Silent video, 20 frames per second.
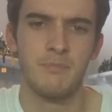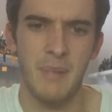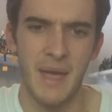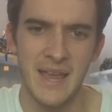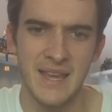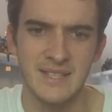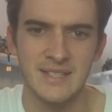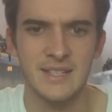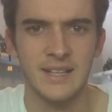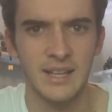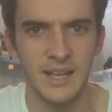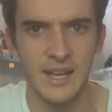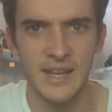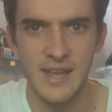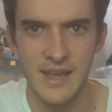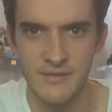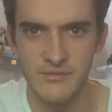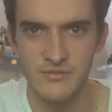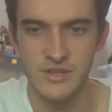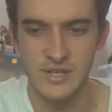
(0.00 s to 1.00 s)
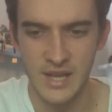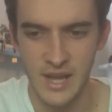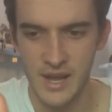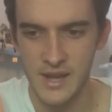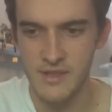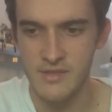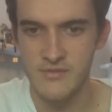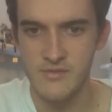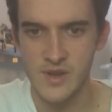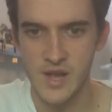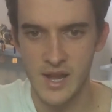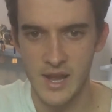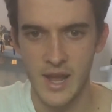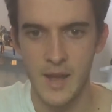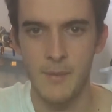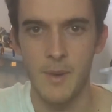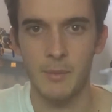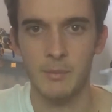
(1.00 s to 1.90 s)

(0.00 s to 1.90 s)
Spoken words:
basically every day, 3 a.m.